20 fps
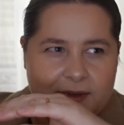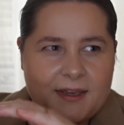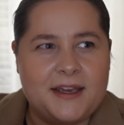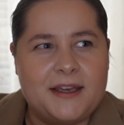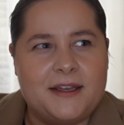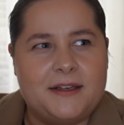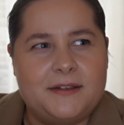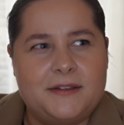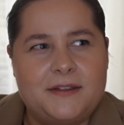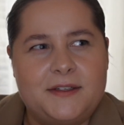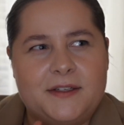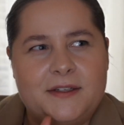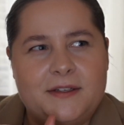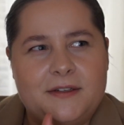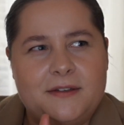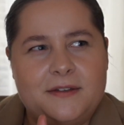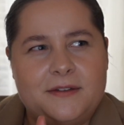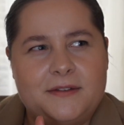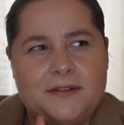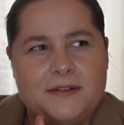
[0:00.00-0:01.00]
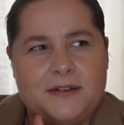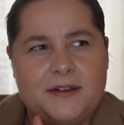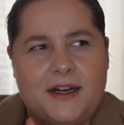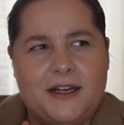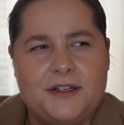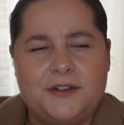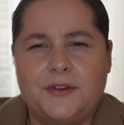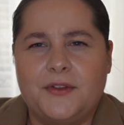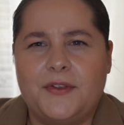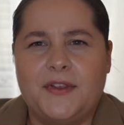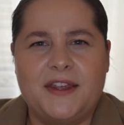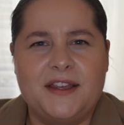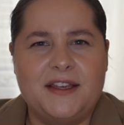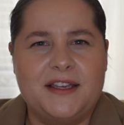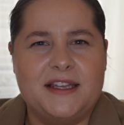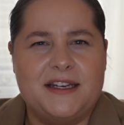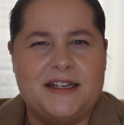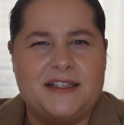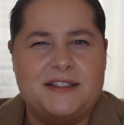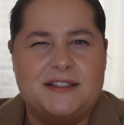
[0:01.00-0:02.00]
And I don't think
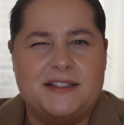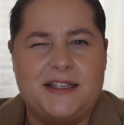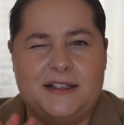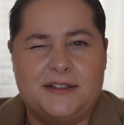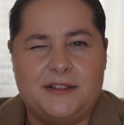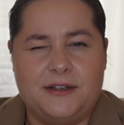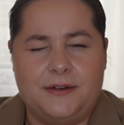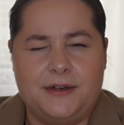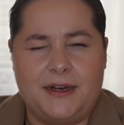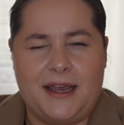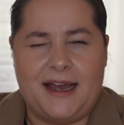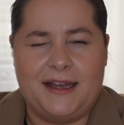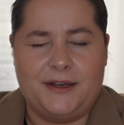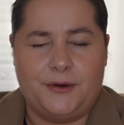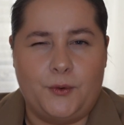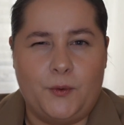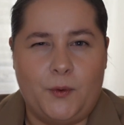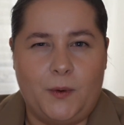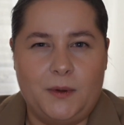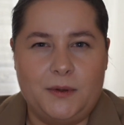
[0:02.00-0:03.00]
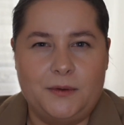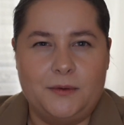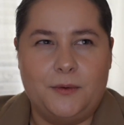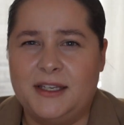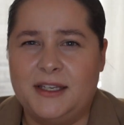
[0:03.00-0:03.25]
it is scented at all.